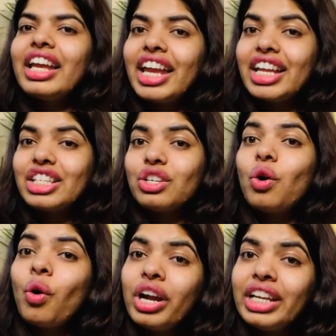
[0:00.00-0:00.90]
8.
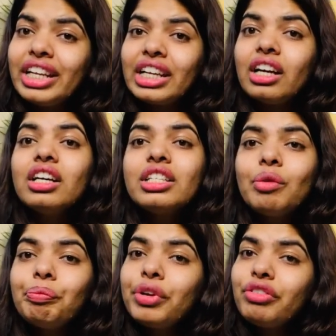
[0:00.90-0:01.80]
Oiling. A
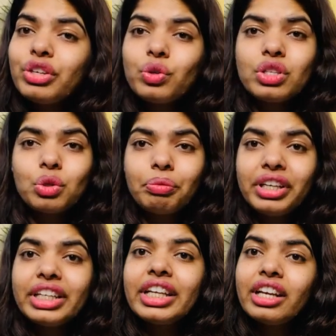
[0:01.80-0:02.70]
simple way to
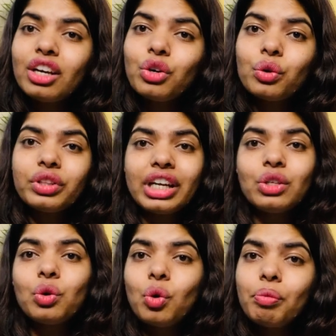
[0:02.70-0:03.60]
stimulate hair growth at
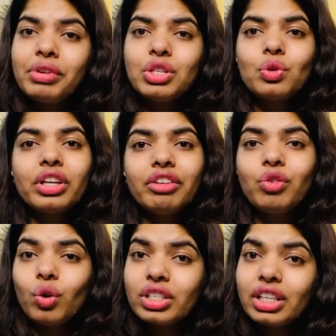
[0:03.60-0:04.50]
home is to give
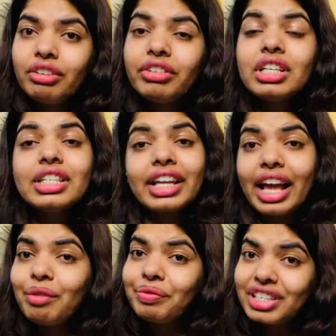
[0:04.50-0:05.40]
yourself a
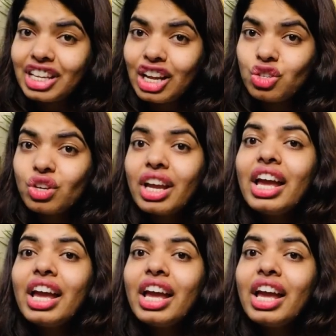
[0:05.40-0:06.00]
scalp massage.